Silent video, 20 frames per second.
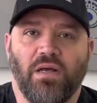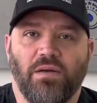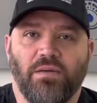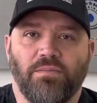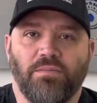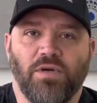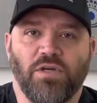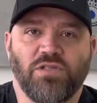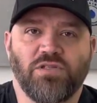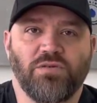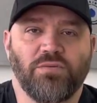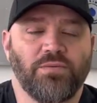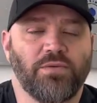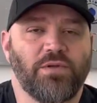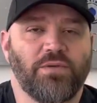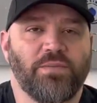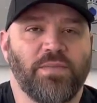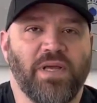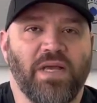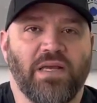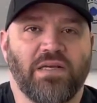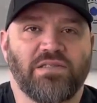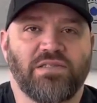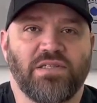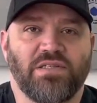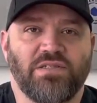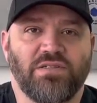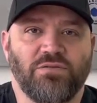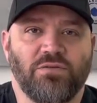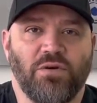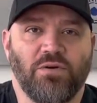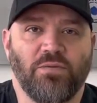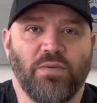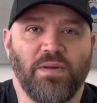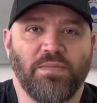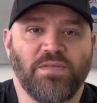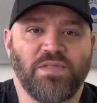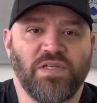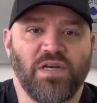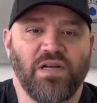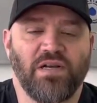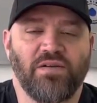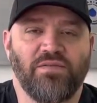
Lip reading: Most of them can be accessed through our website.